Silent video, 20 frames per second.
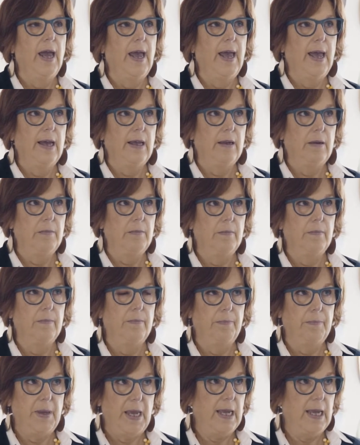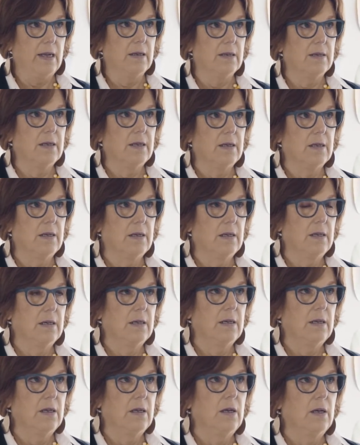and paint.
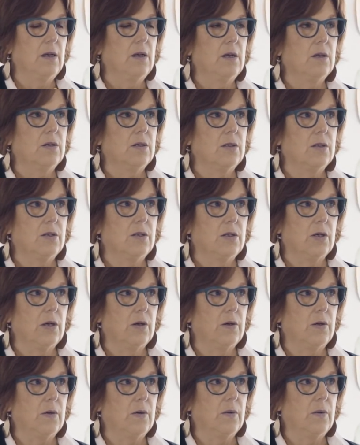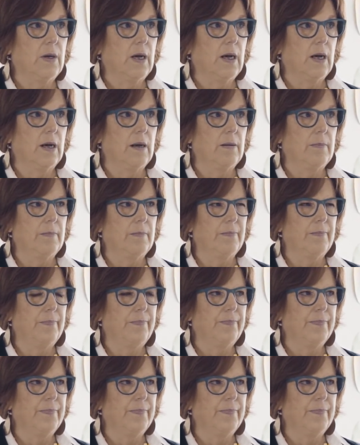So